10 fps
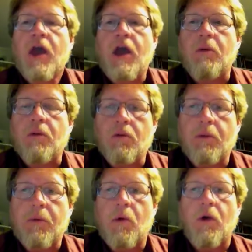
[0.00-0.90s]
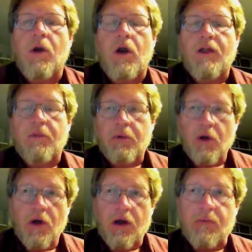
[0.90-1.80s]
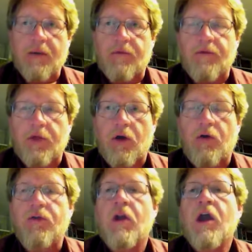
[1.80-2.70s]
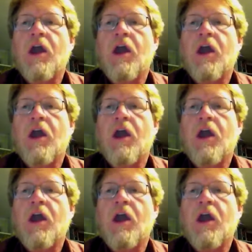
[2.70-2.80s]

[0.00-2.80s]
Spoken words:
and we would report at the program level for those,